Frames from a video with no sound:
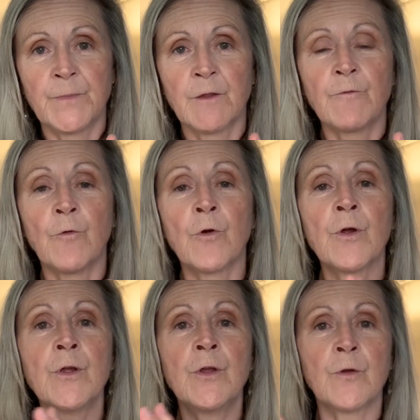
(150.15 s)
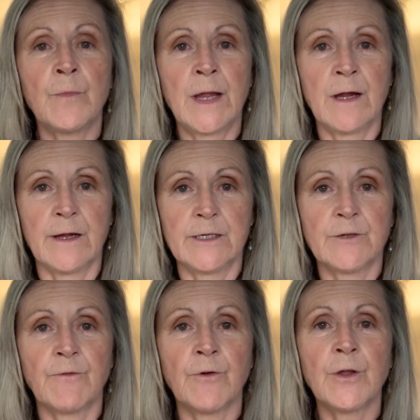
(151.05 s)
for your marriage,
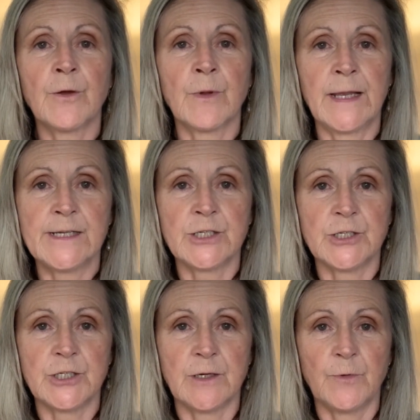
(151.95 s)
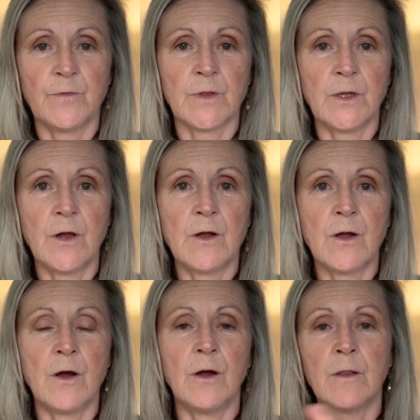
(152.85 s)
for your relationship over the long haul,